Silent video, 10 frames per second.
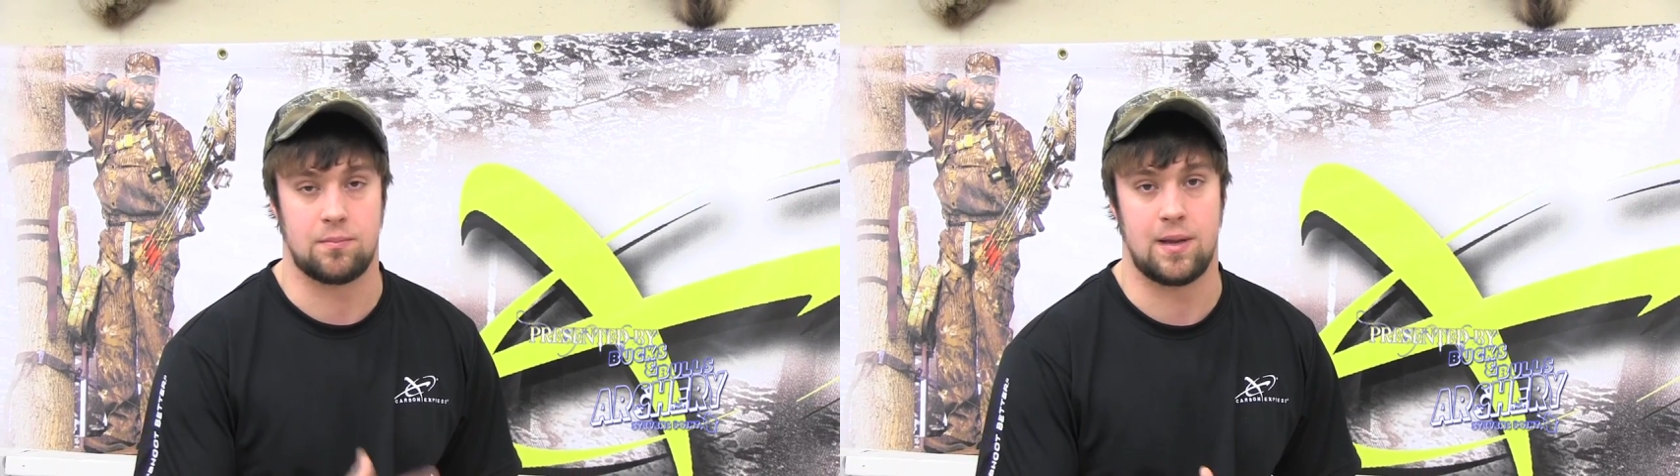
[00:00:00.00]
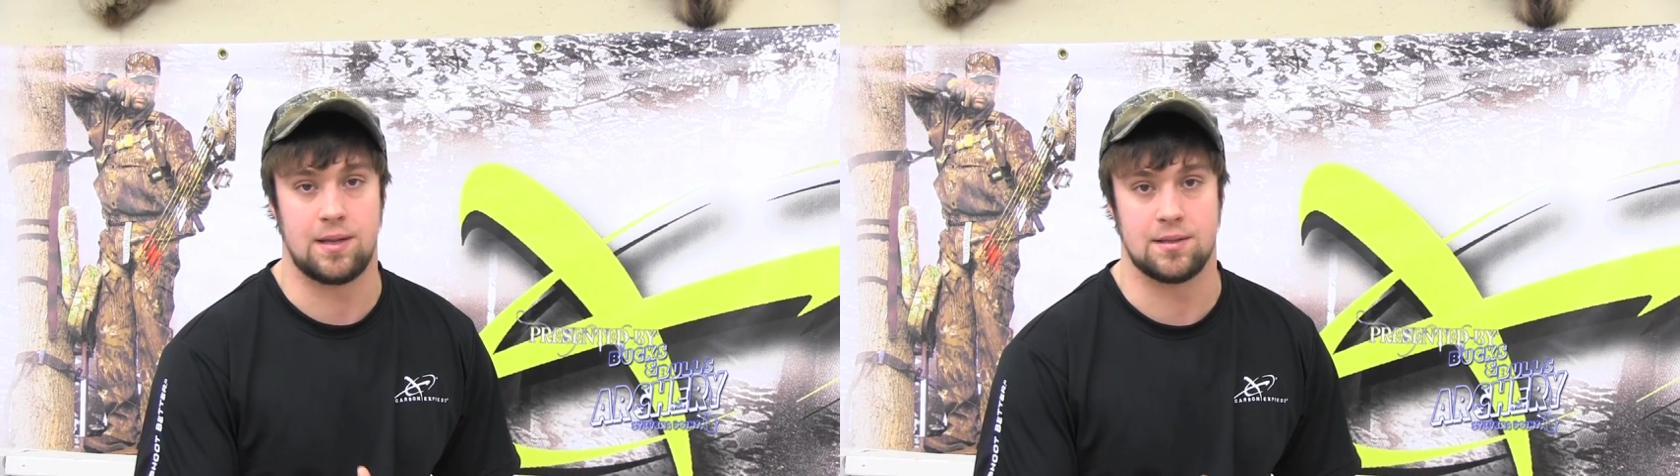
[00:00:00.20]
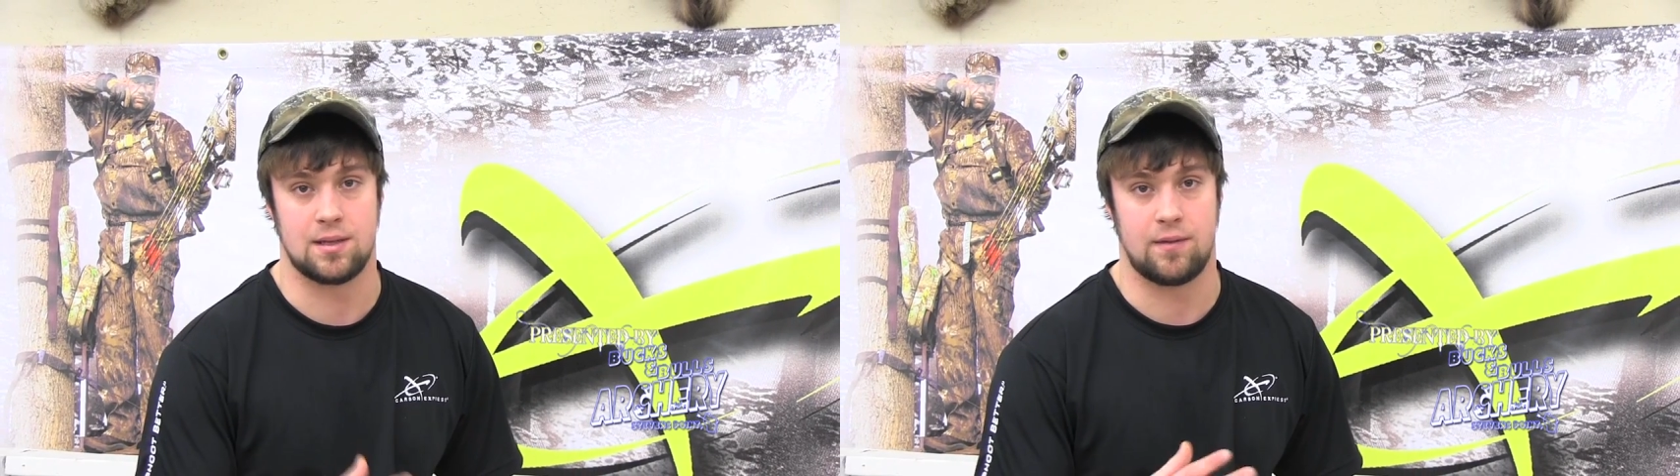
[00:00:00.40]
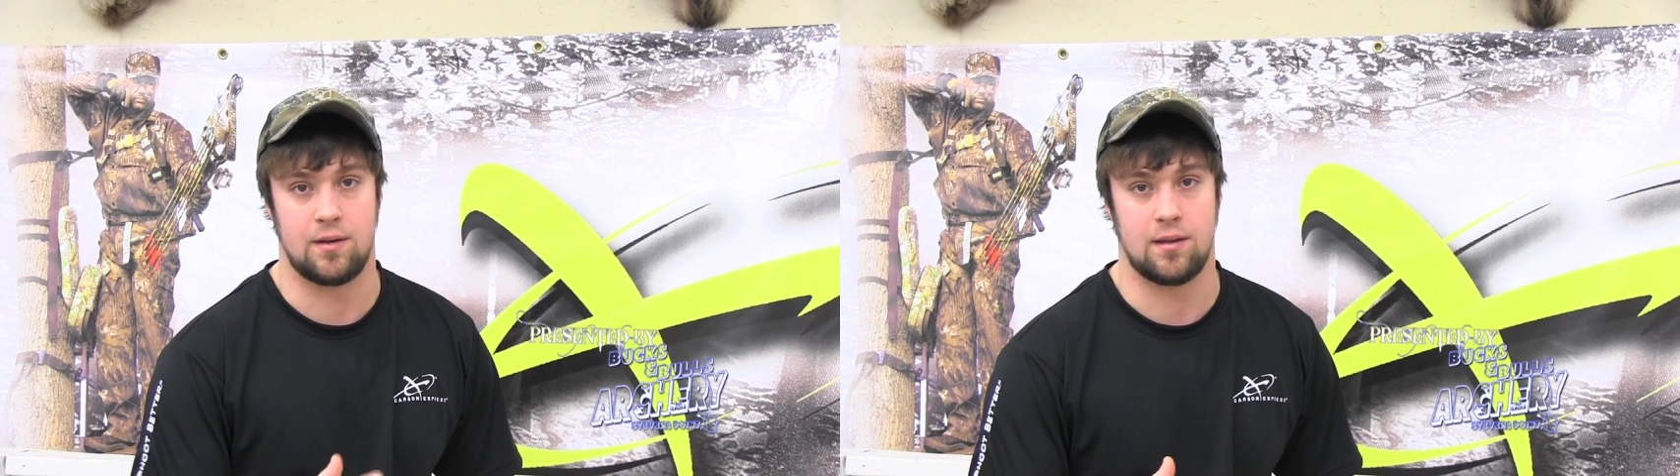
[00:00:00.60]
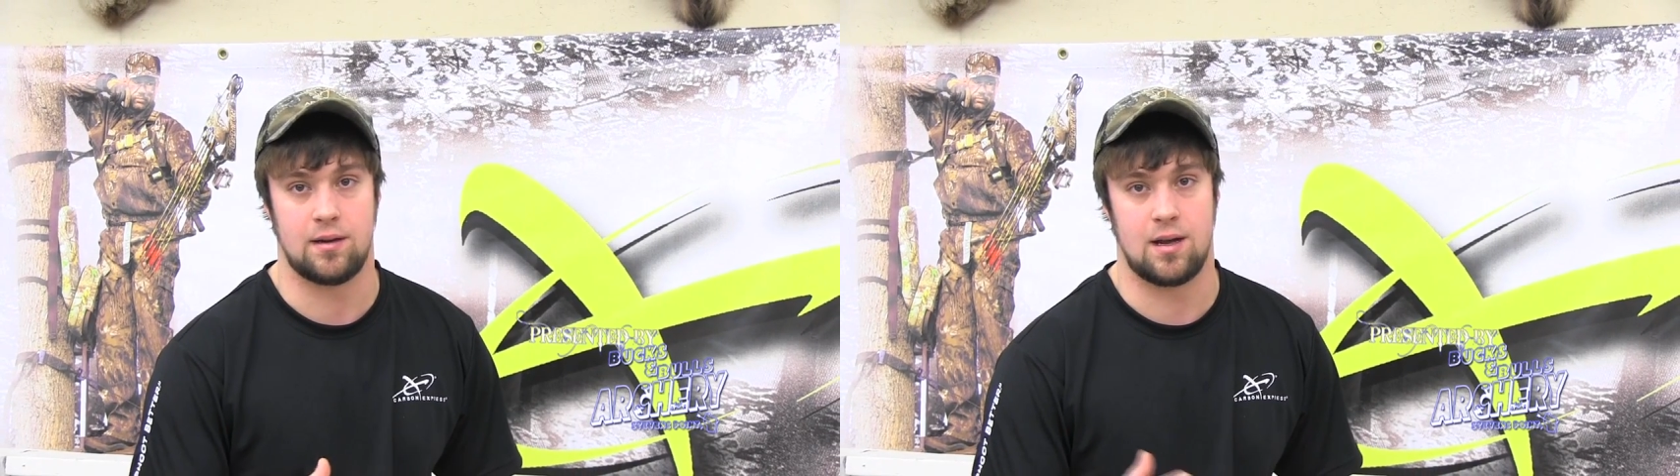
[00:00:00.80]
pins and
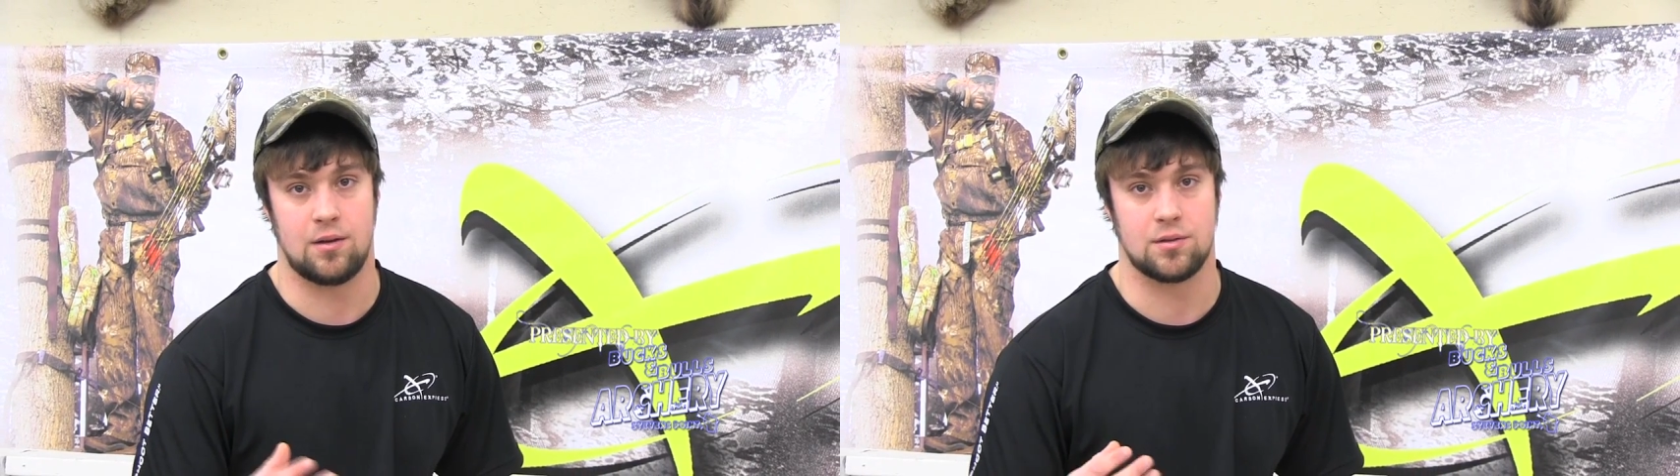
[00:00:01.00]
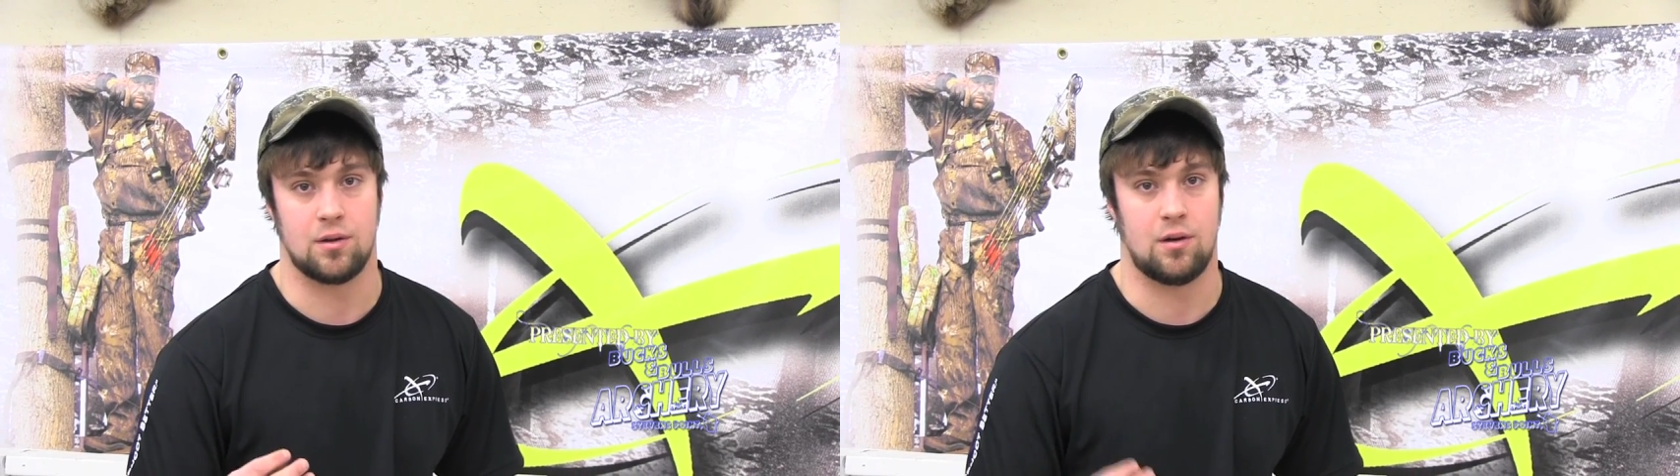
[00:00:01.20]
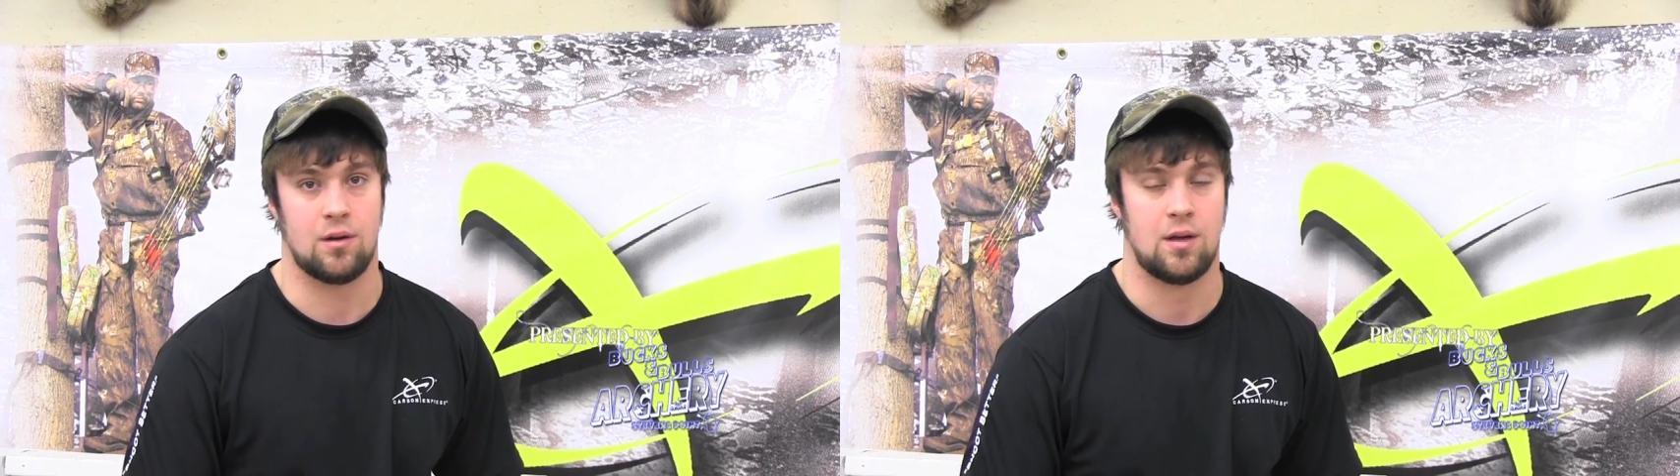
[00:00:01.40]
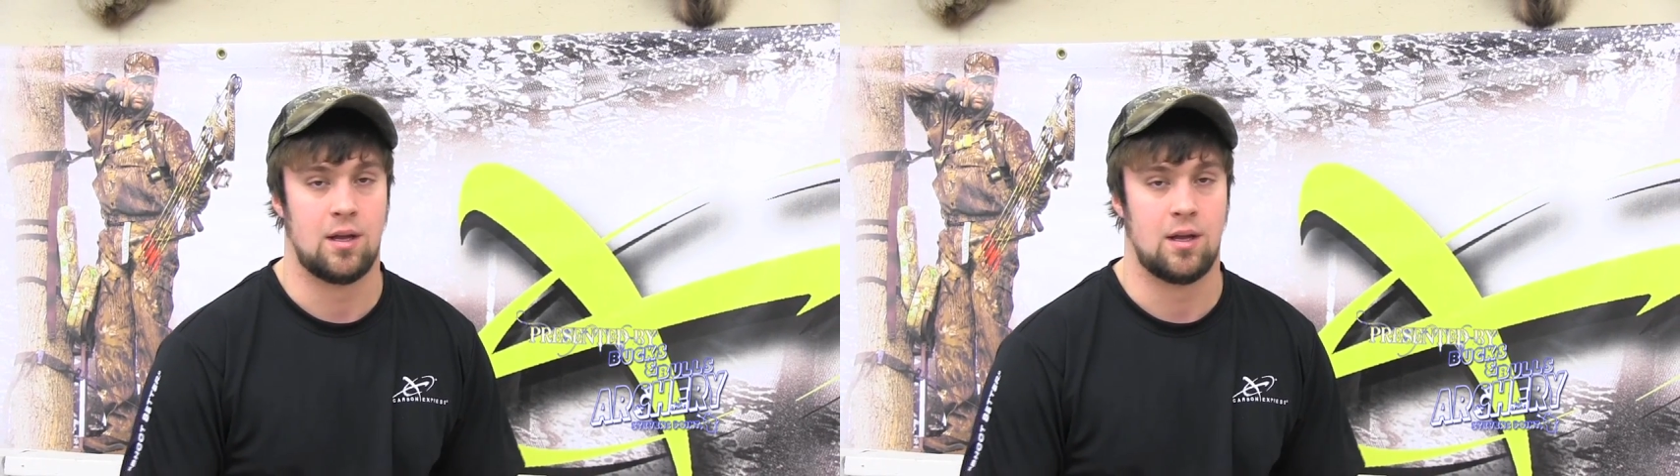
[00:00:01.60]
everything now. So